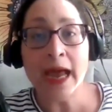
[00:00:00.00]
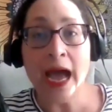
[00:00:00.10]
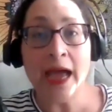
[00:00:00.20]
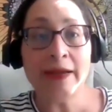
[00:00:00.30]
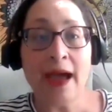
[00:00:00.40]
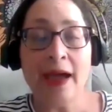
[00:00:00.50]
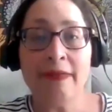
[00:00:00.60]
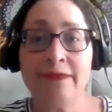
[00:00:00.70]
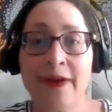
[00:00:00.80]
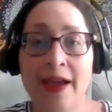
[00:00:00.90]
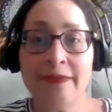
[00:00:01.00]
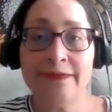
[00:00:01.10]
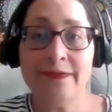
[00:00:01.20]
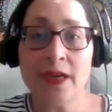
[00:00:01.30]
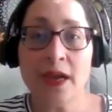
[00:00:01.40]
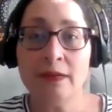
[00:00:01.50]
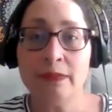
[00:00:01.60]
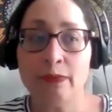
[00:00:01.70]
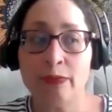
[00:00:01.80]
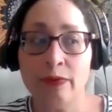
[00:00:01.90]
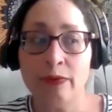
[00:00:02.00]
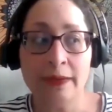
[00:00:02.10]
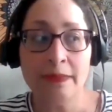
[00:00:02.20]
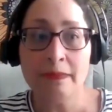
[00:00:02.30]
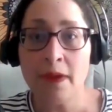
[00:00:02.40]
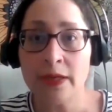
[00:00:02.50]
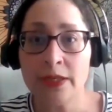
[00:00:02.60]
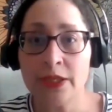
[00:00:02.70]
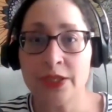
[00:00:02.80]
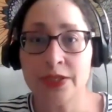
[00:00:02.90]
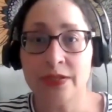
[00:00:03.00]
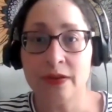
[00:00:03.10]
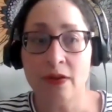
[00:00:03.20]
I've done pretty much